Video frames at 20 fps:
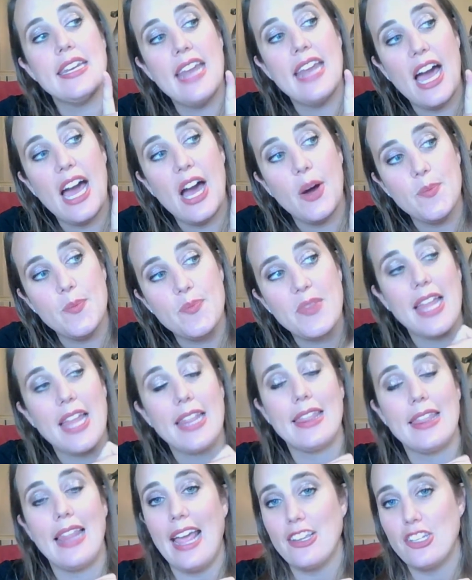Now,
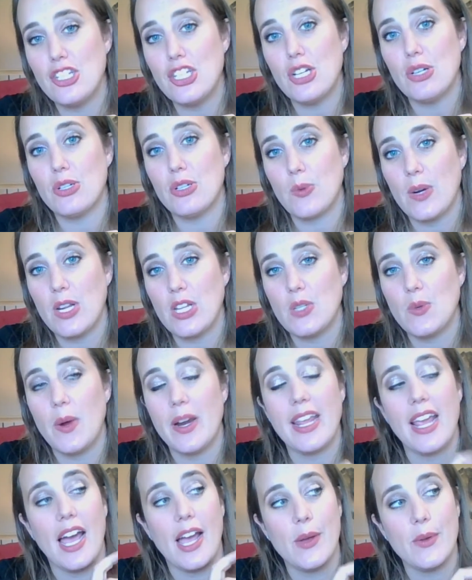last year in
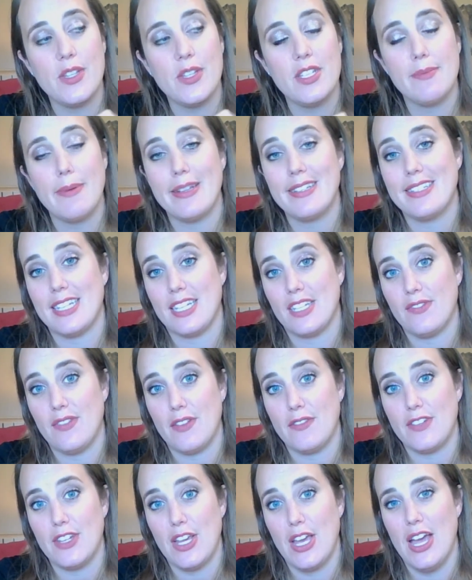2020, I only spent
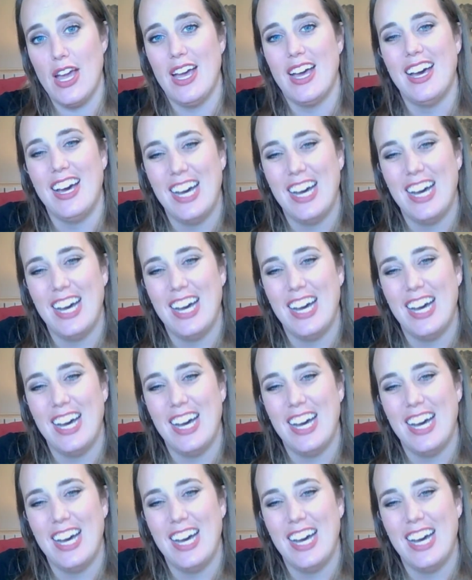650